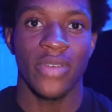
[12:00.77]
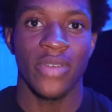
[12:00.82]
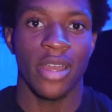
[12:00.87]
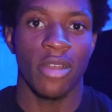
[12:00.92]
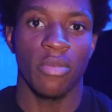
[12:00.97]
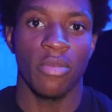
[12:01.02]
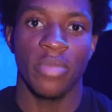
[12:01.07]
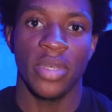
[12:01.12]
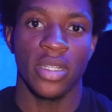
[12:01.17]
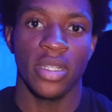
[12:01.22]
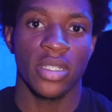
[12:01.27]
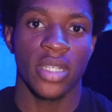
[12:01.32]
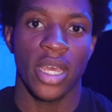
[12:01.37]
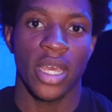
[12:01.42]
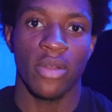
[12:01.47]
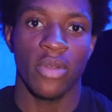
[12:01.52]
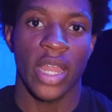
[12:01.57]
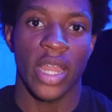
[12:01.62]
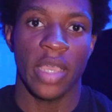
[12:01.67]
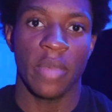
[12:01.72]
I don't bench. I
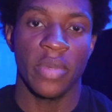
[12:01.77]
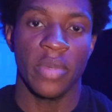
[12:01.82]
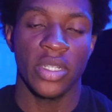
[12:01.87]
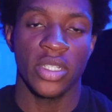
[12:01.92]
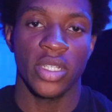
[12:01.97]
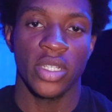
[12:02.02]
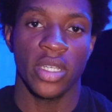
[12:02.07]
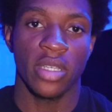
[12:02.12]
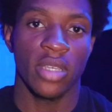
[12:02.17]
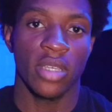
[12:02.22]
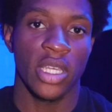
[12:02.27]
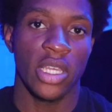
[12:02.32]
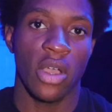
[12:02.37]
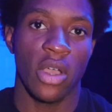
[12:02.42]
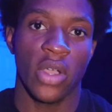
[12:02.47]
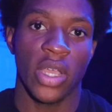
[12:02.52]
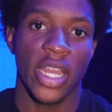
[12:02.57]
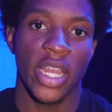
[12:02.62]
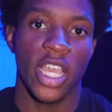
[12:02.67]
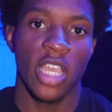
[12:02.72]
don't like benching. Y'all
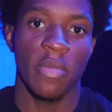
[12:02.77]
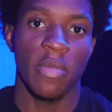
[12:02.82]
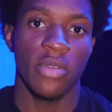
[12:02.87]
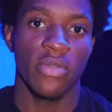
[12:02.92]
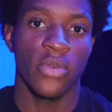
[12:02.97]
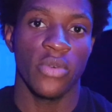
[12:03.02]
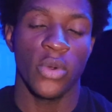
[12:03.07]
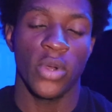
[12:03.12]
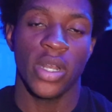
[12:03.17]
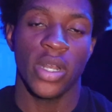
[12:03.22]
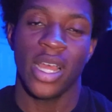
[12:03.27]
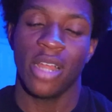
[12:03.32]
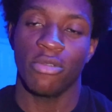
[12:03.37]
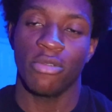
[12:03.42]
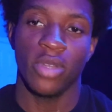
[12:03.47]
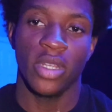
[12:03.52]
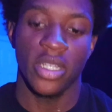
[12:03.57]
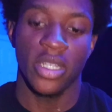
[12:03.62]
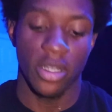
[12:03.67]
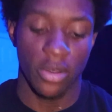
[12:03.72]
can hate me for it. I
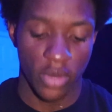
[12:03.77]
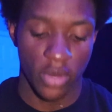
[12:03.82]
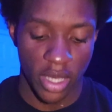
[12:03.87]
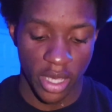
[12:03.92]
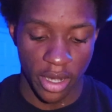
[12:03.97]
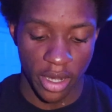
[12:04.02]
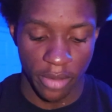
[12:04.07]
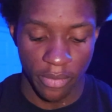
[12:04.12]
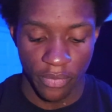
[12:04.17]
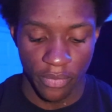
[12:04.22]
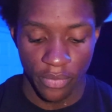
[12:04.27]
really don't care.